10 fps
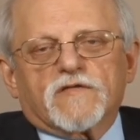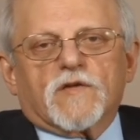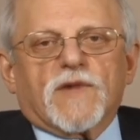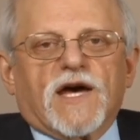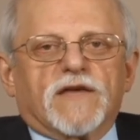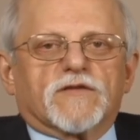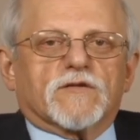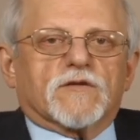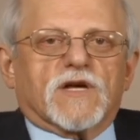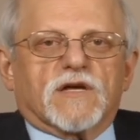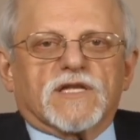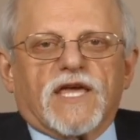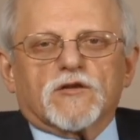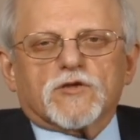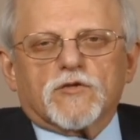from either uh,
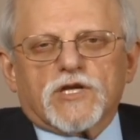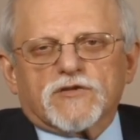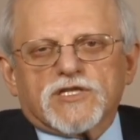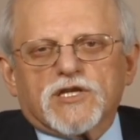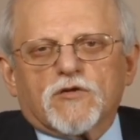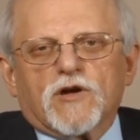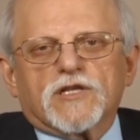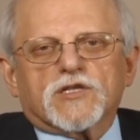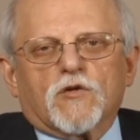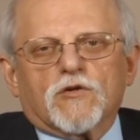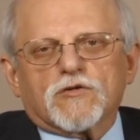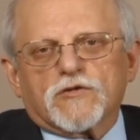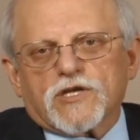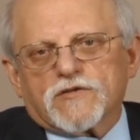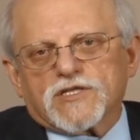inhaled corticosteroids, oral
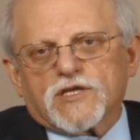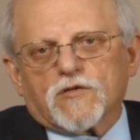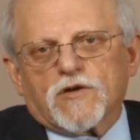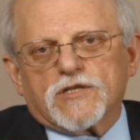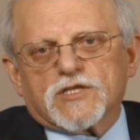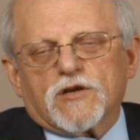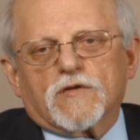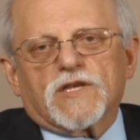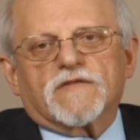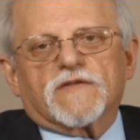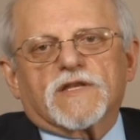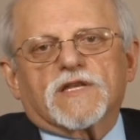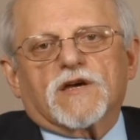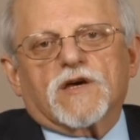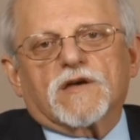corticosteroids, or
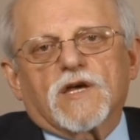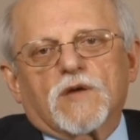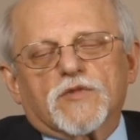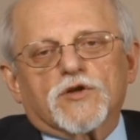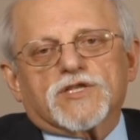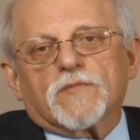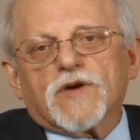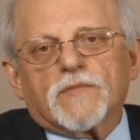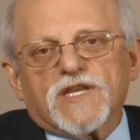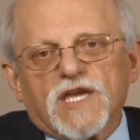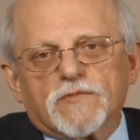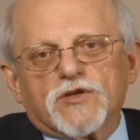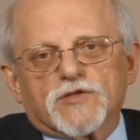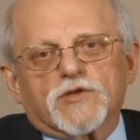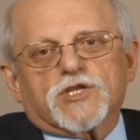even uh, proton pump
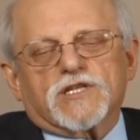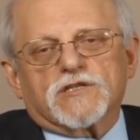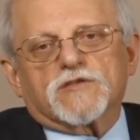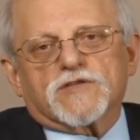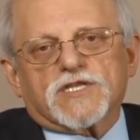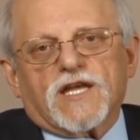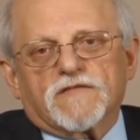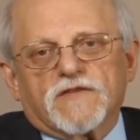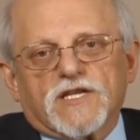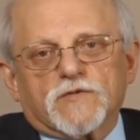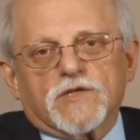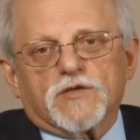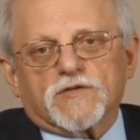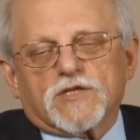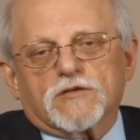inhibitors, which can induce side effects when
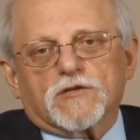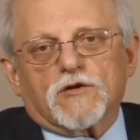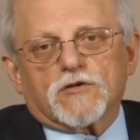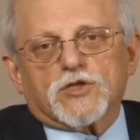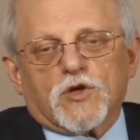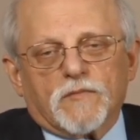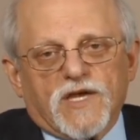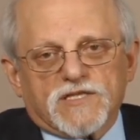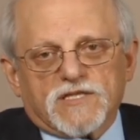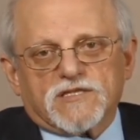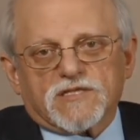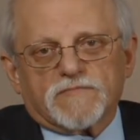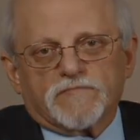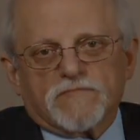used on a long term basis.